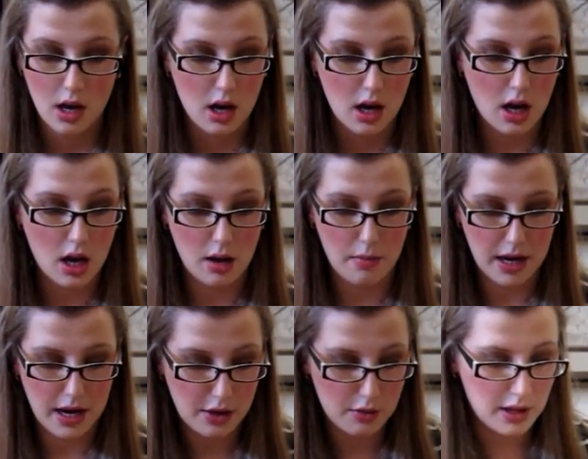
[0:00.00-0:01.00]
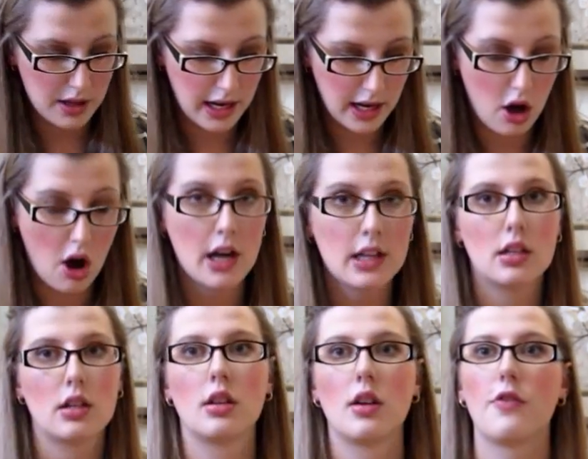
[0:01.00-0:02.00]
Another one that I got
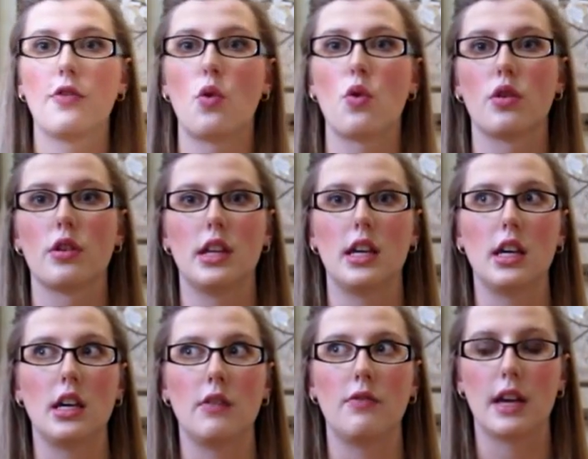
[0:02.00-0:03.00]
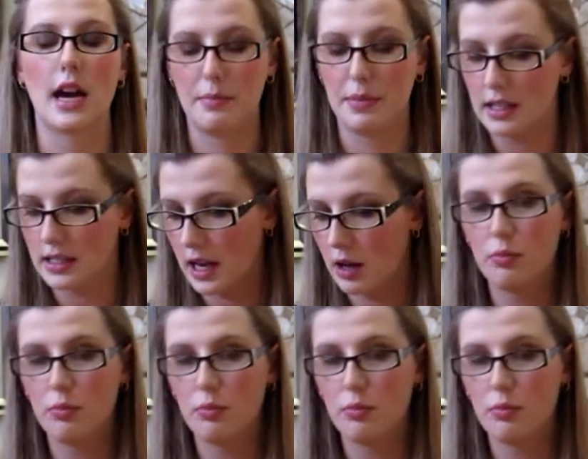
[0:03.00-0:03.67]
for the VIB sale,